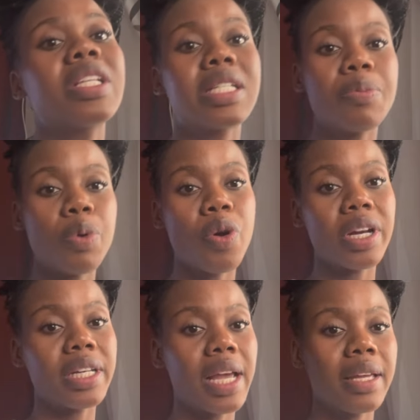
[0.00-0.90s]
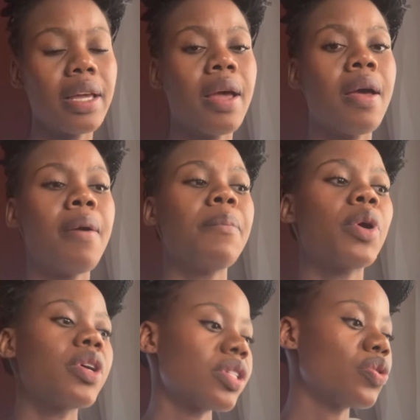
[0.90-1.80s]
sleeping on it, hey,
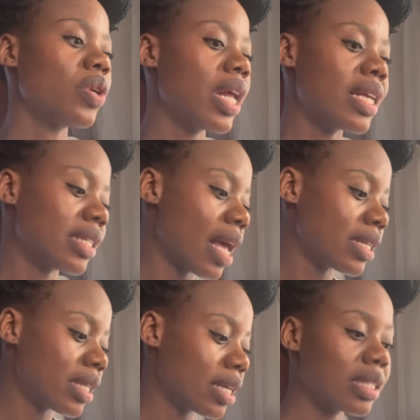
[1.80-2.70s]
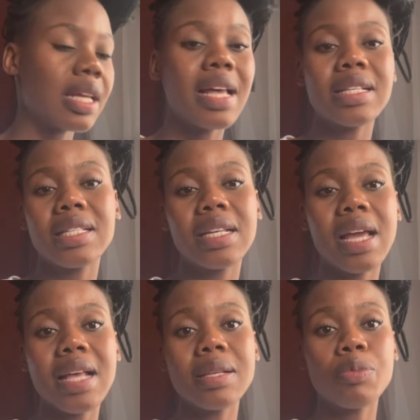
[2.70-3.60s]
because it really has nice things. As I said
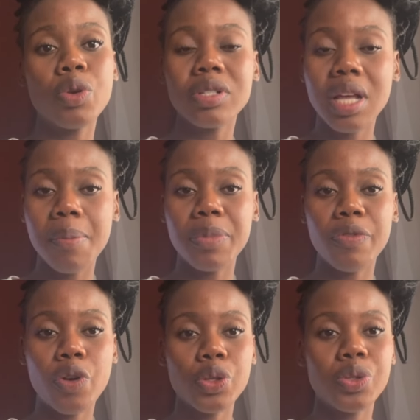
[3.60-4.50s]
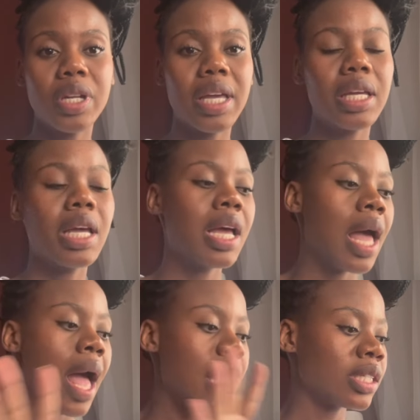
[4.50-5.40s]
guys, I'm closing up the vlog today.
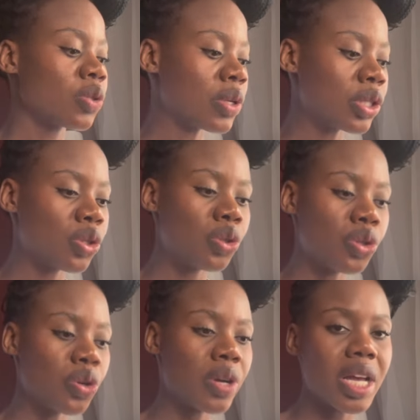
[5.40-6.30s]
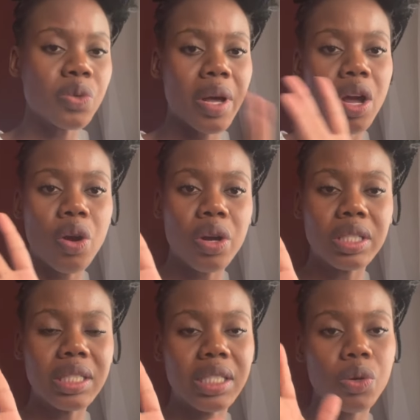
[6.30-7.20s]
I just wanted to show you guys what I
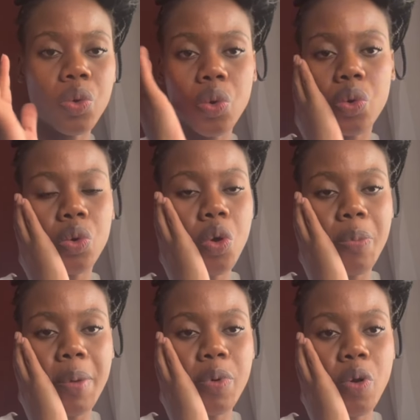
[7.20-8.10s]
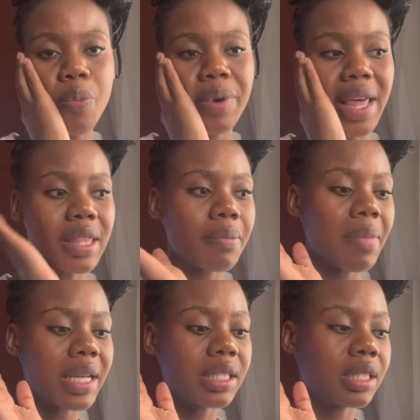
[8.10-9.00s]
got in Jego go Pep Home. Nothing
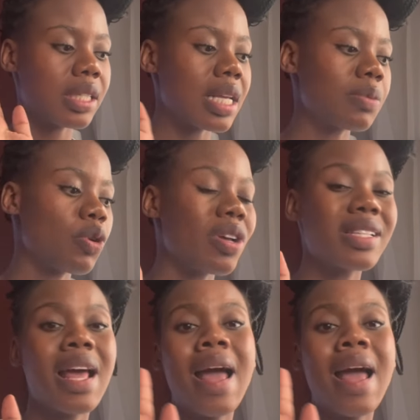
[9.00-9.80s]
much, just because